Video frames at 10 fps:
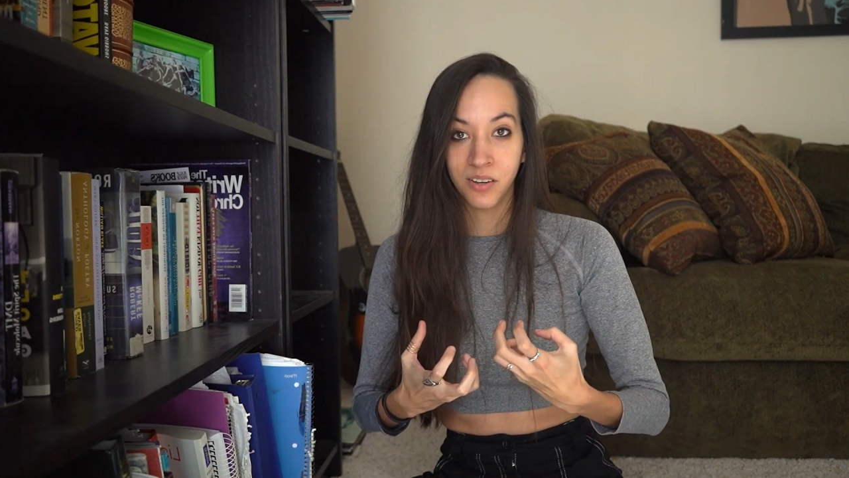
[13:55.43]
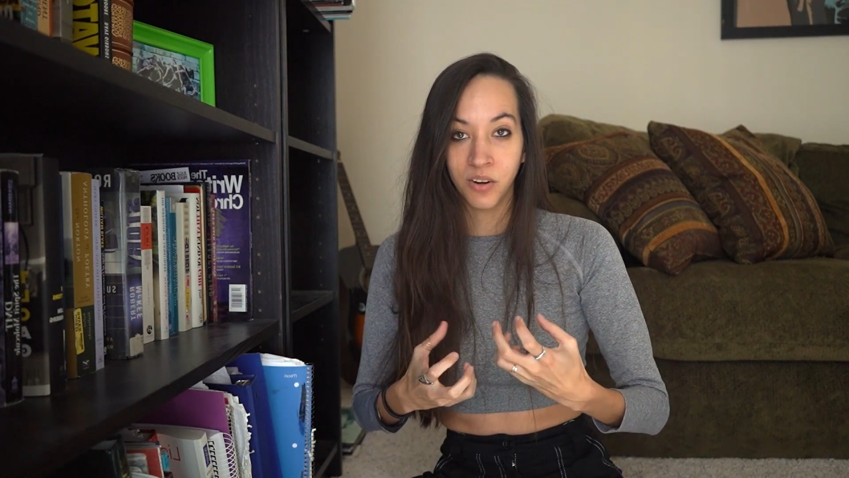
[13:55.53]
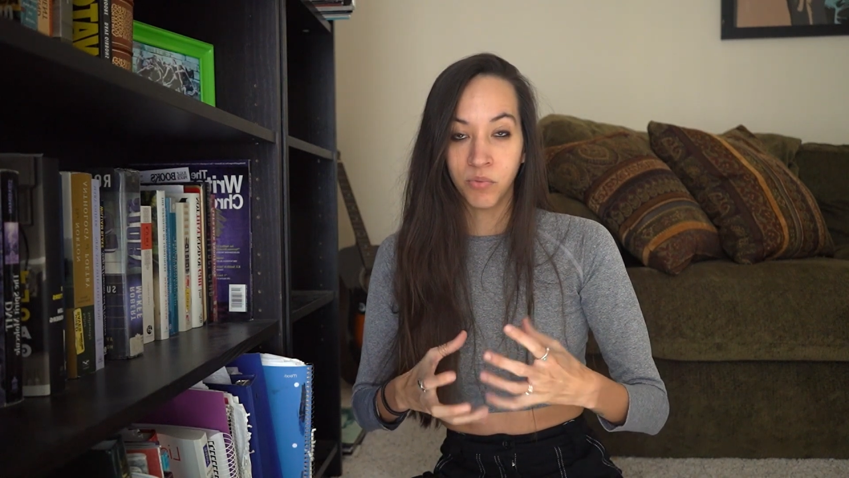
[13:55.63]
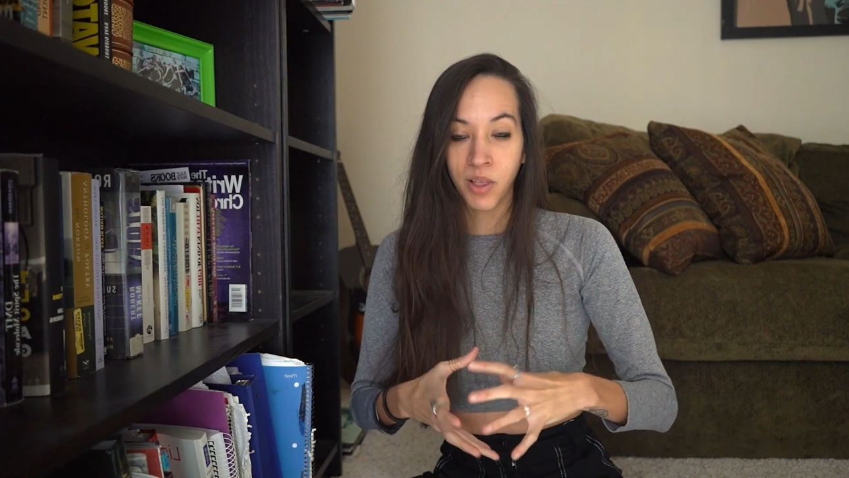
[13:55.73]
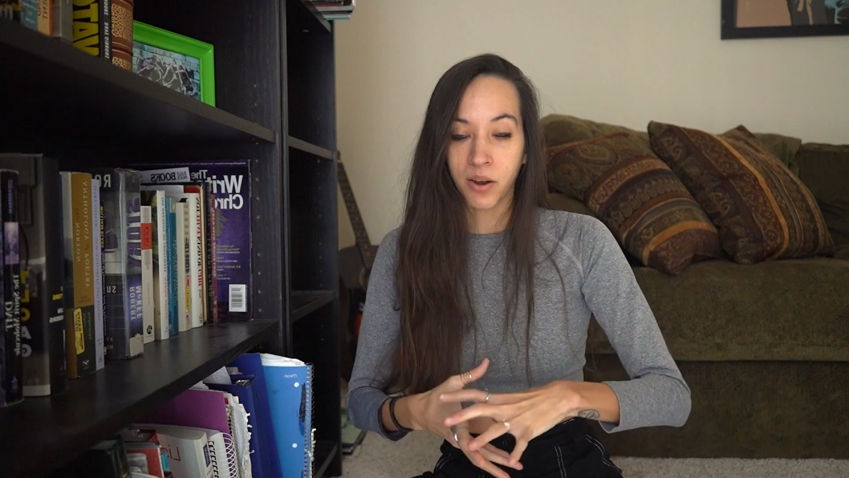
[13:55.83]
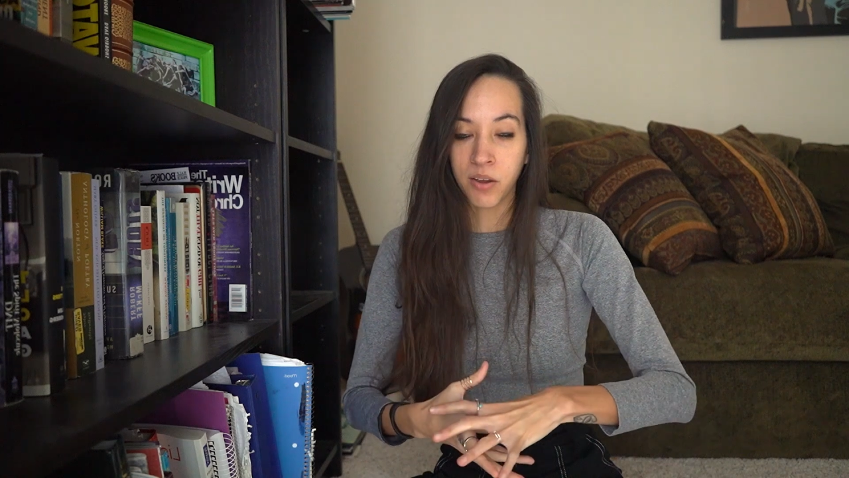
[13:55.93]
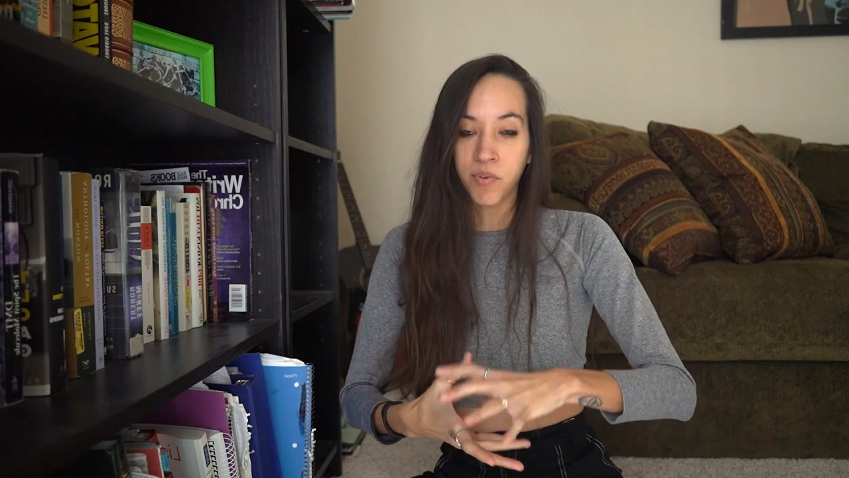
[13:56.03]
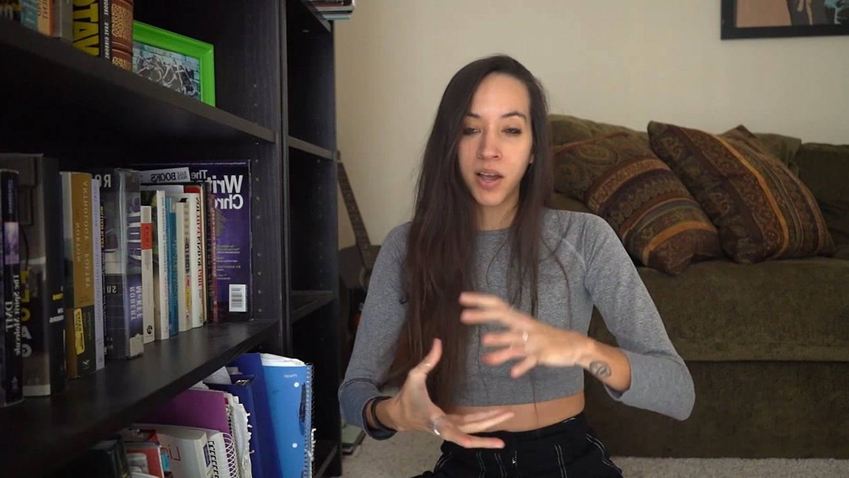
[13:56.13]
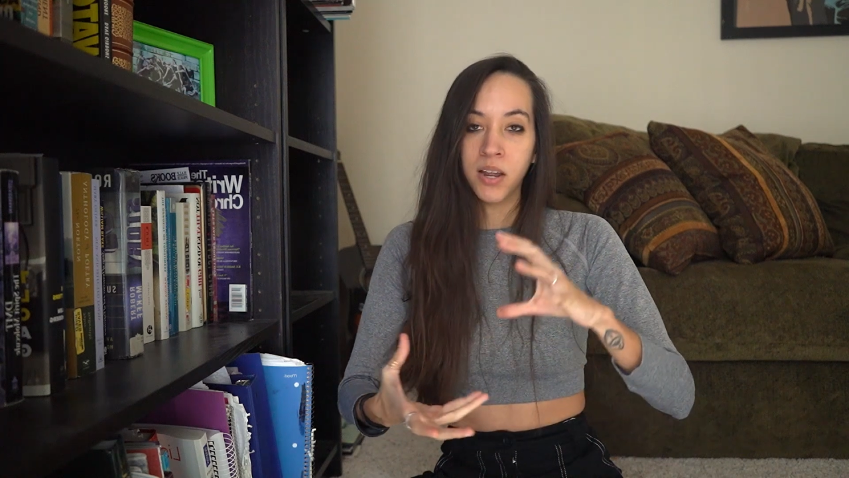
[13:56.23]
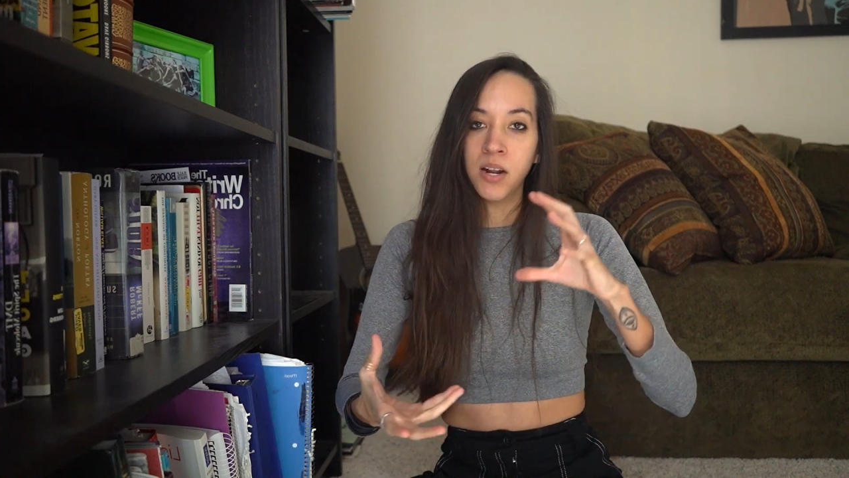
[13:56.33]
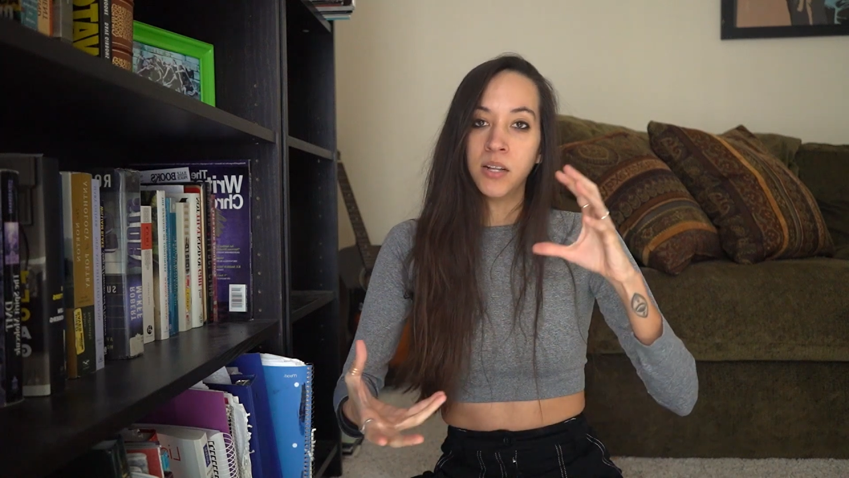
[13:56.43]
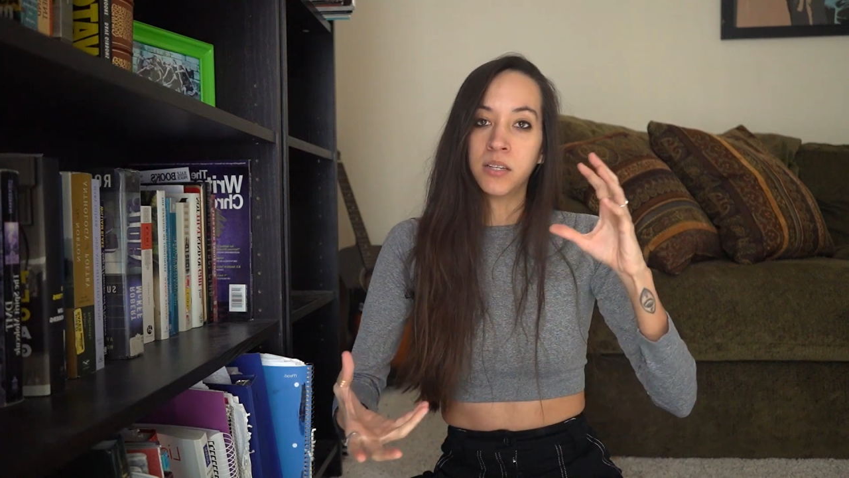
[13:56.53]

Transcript: You know, like if I